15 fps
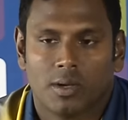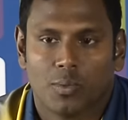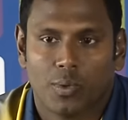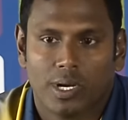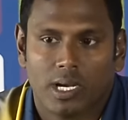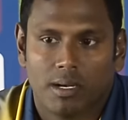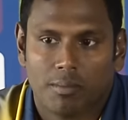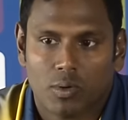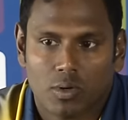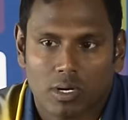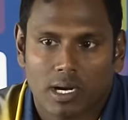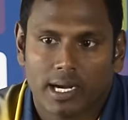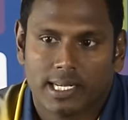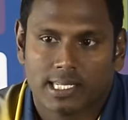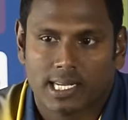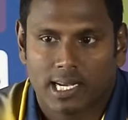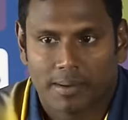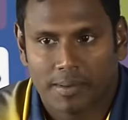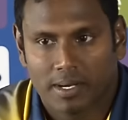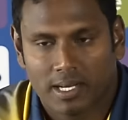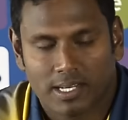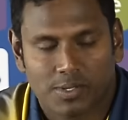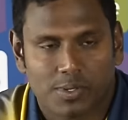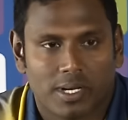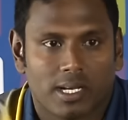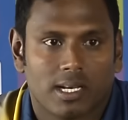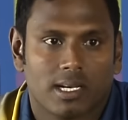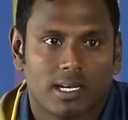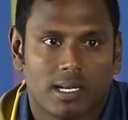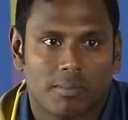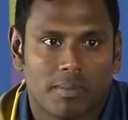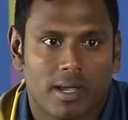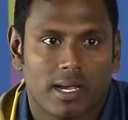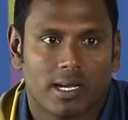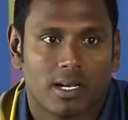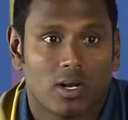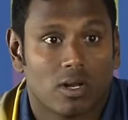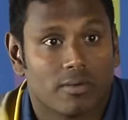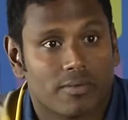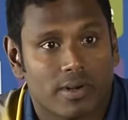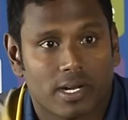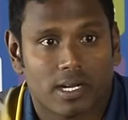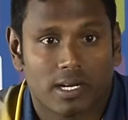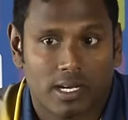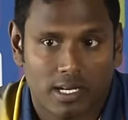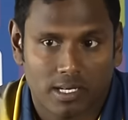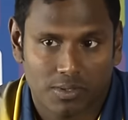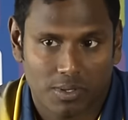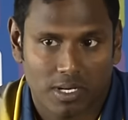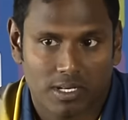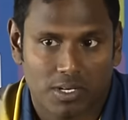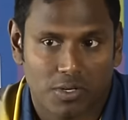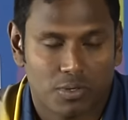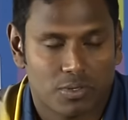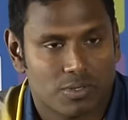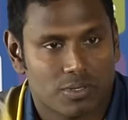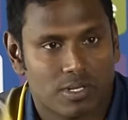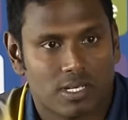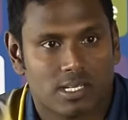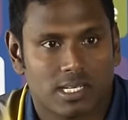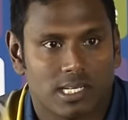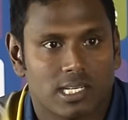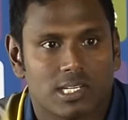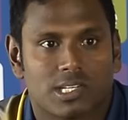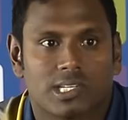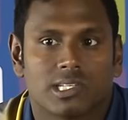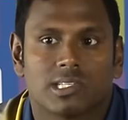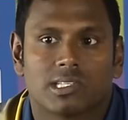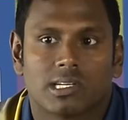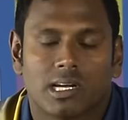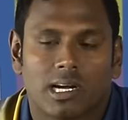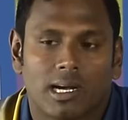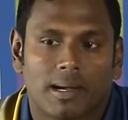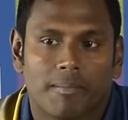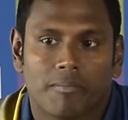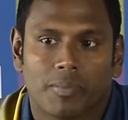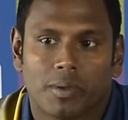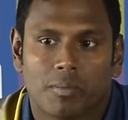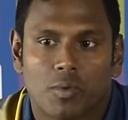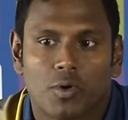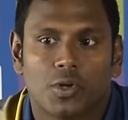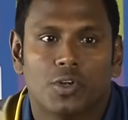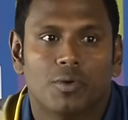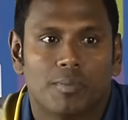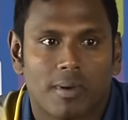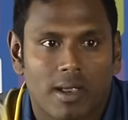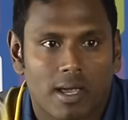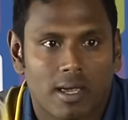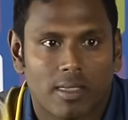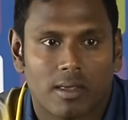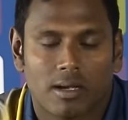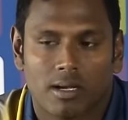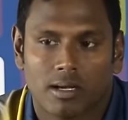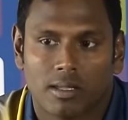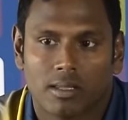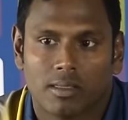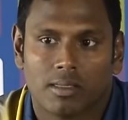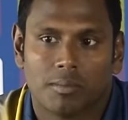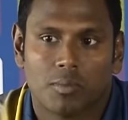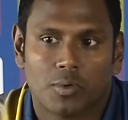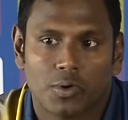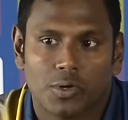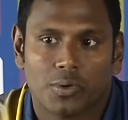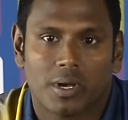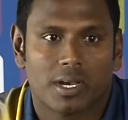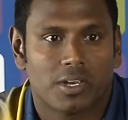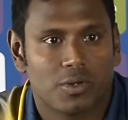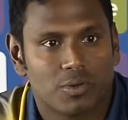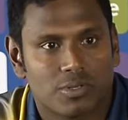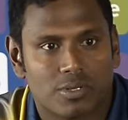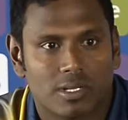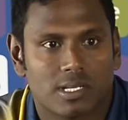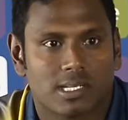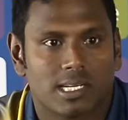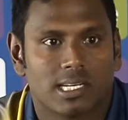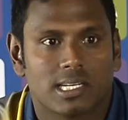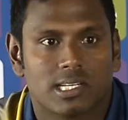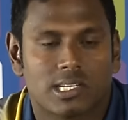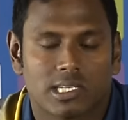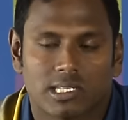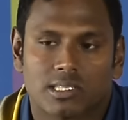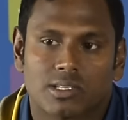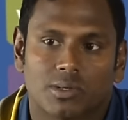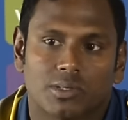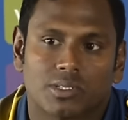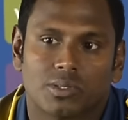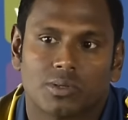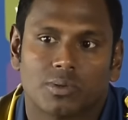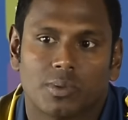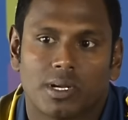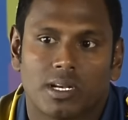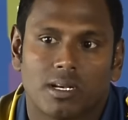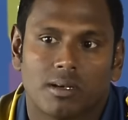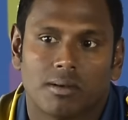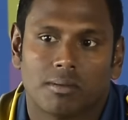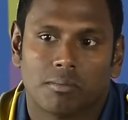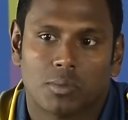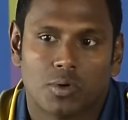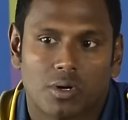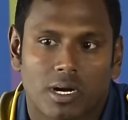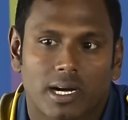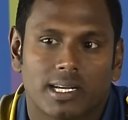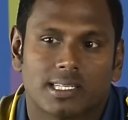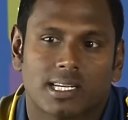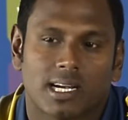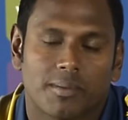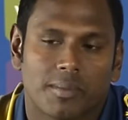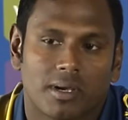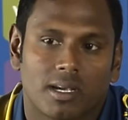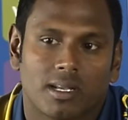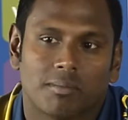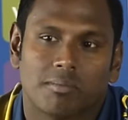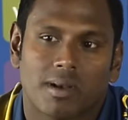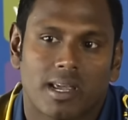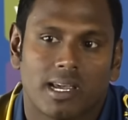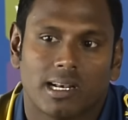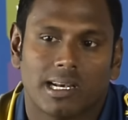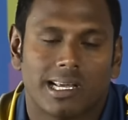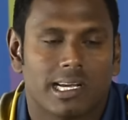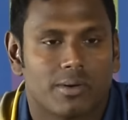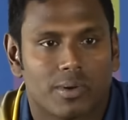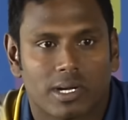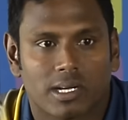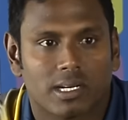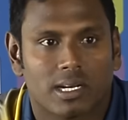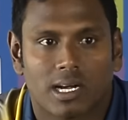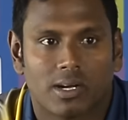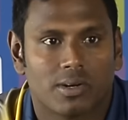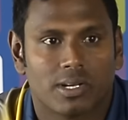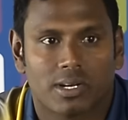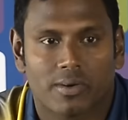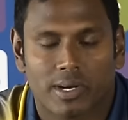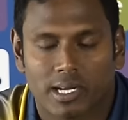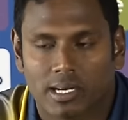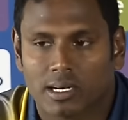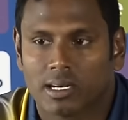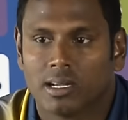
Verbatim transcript: we need more guys coming into England and playing a lot of cricket here to get used to these conditions. Um, the more you play, the the more you get used to these conditions. So so we need more guys coming in playing league cricket, county cricket.